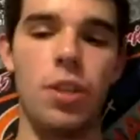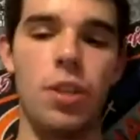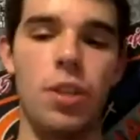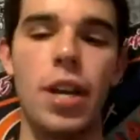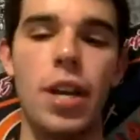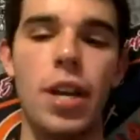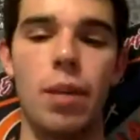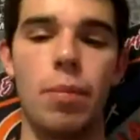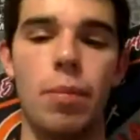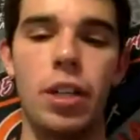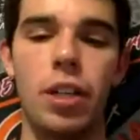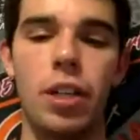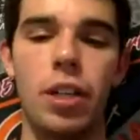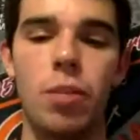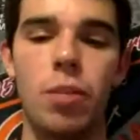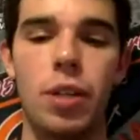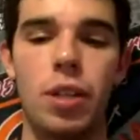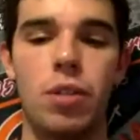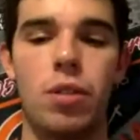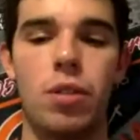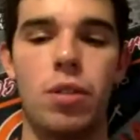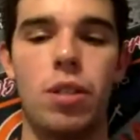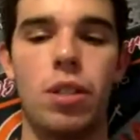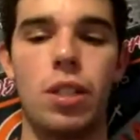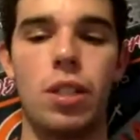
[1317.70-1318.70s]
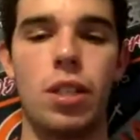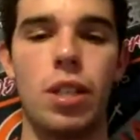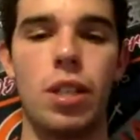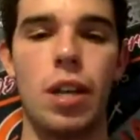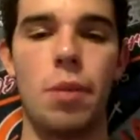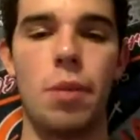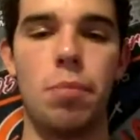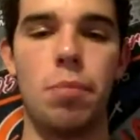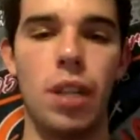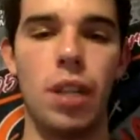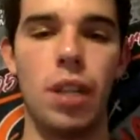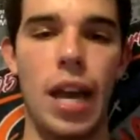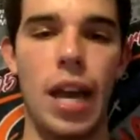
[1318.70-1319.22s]
that. I mean, it'll be interesting to see how
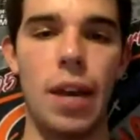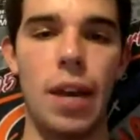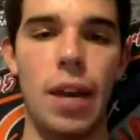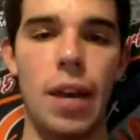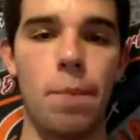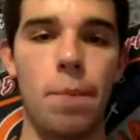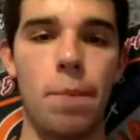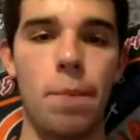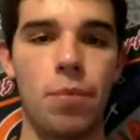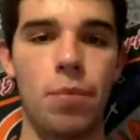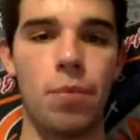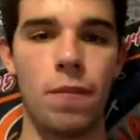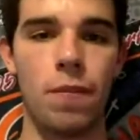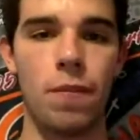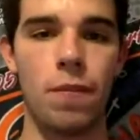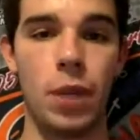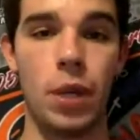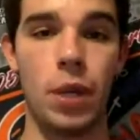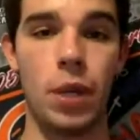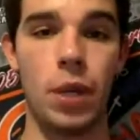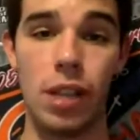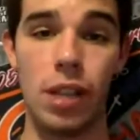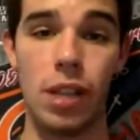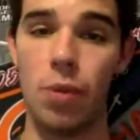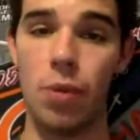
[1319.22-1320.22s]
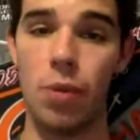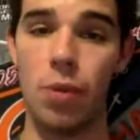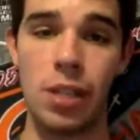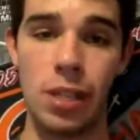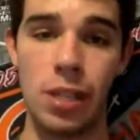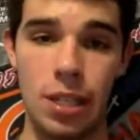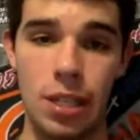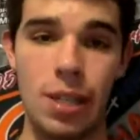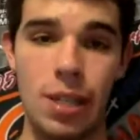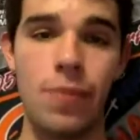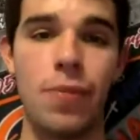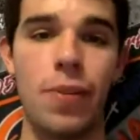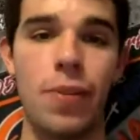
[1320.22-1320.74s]
Blatt figures out his
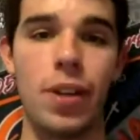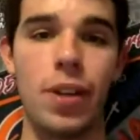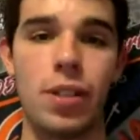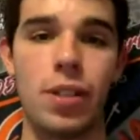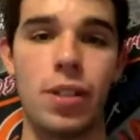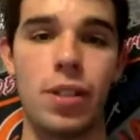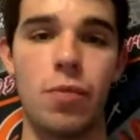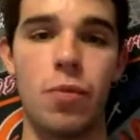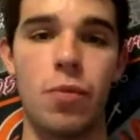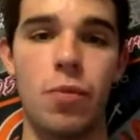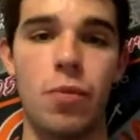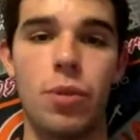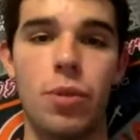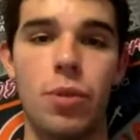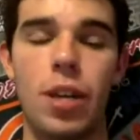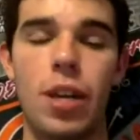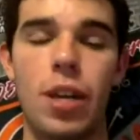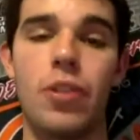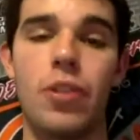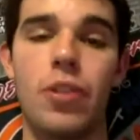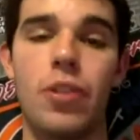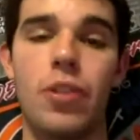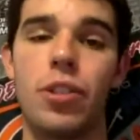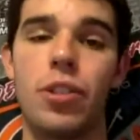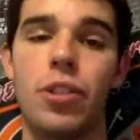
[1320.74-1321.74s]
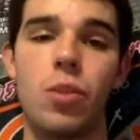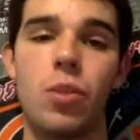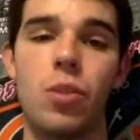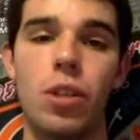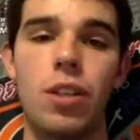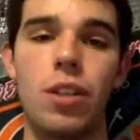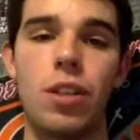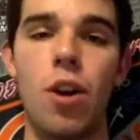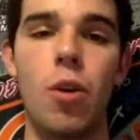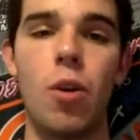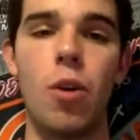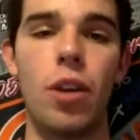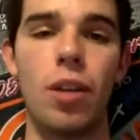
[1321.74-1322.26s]
defensive rotations because we
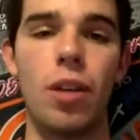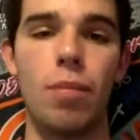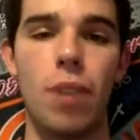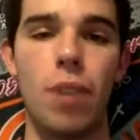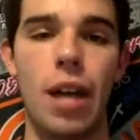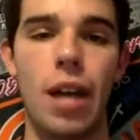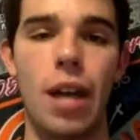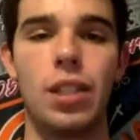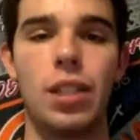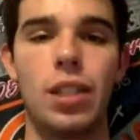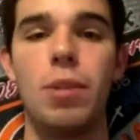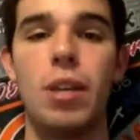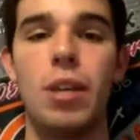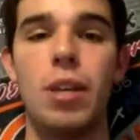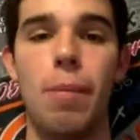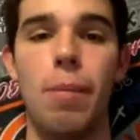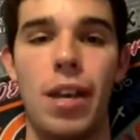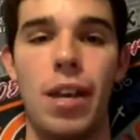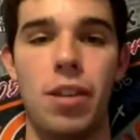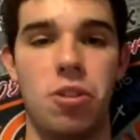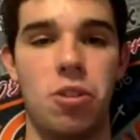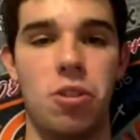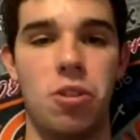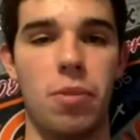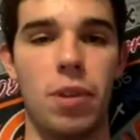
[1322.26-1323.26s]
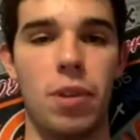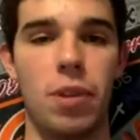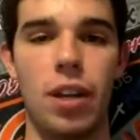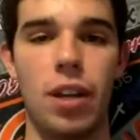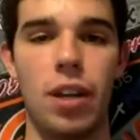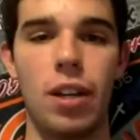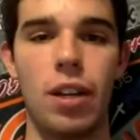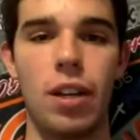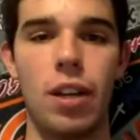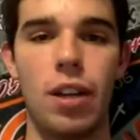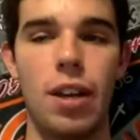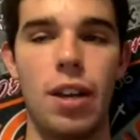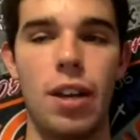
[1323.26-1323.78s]
know him not to be a
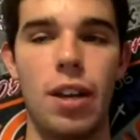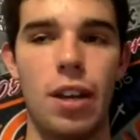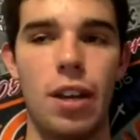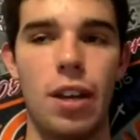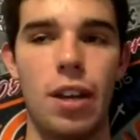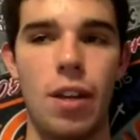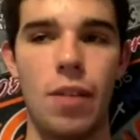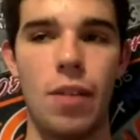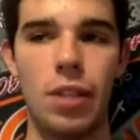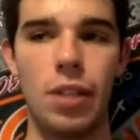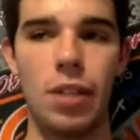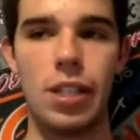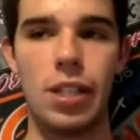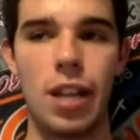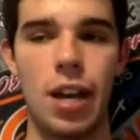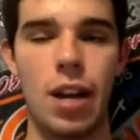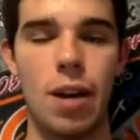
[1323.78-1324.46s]
mastermind of at least